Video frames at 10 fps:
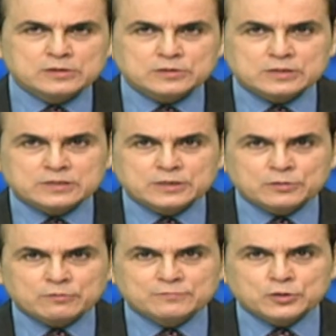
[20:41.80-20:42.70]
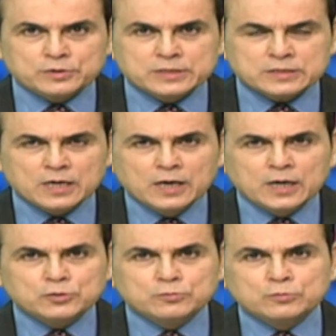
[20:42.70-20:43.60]
Research Center, to have joined us
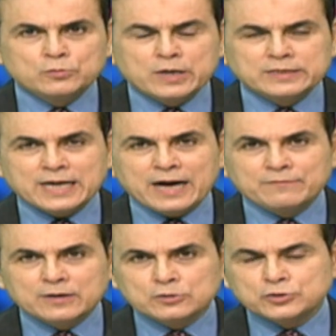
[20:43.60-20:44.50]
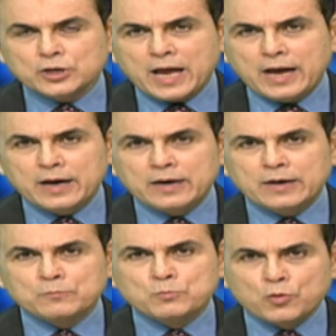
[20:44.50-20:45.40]
to divulge
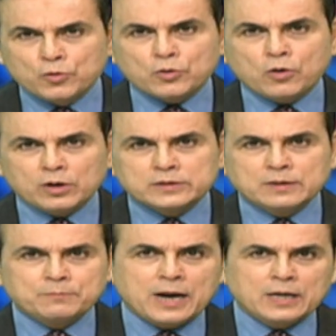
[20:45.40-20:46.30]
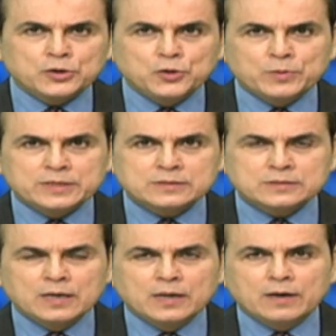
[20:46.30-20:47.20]
more on the
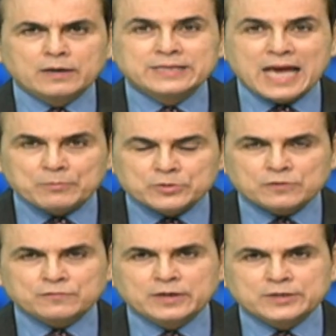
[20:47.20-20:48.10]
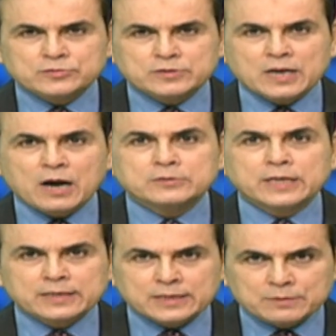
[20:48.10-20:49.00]
Pak-US gamut of relations and how
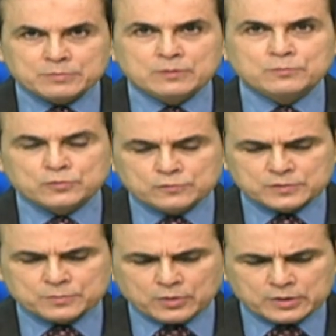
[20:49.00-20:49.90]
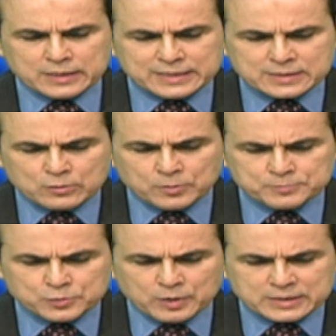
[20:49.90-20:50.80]
that can be improved upon. Let's go
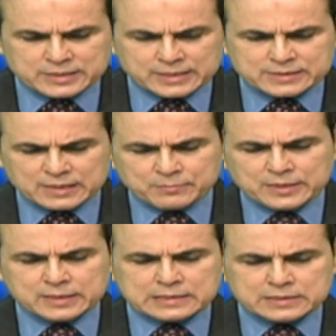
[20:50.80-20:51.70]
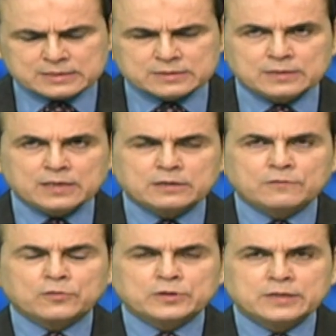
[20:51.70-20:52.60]
on to our second segment that concerns
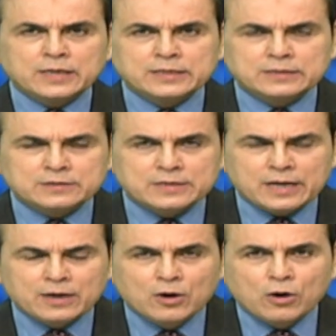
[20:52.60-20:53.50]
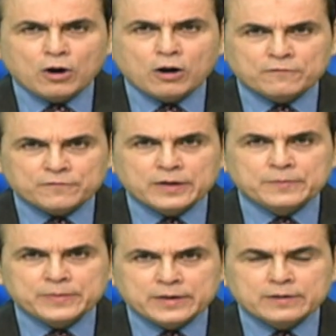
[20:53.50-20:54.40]
349th day of
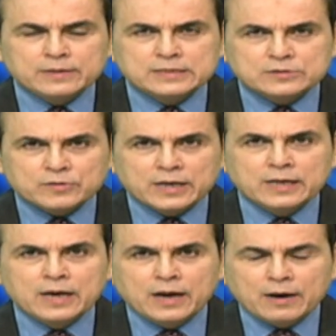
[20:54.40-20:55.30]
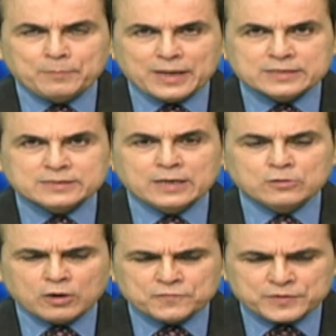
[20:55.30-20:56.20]
the
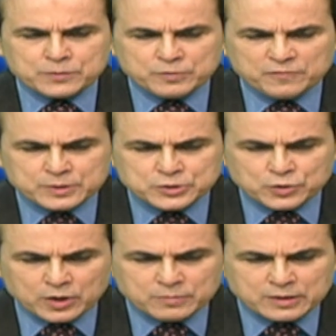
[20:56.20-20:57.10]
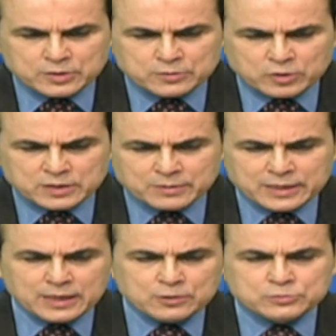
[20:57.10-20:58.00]
Israel-Palestine conflict. We've been joined by Dr.
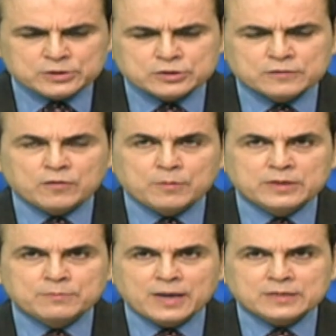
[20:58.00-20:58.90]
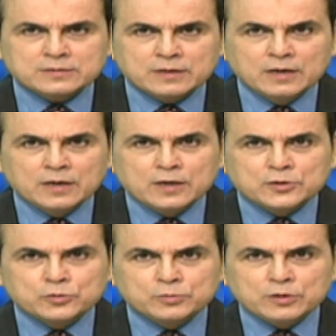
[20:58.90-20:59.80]
Maleeha Lodhi. She's a former ambassador
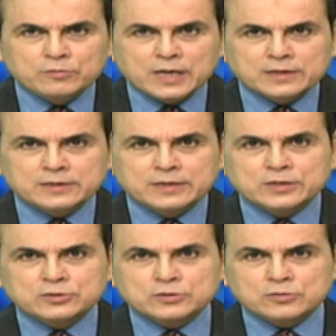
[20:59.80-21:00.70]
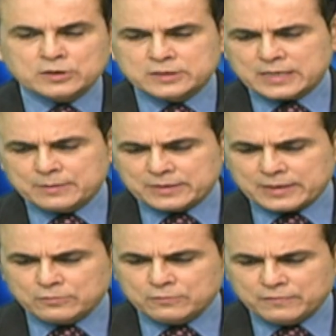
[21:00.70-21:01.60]
to the United Nations. Dr. Saiba,
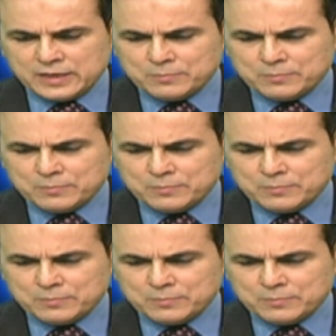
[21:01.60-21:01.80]
thank you very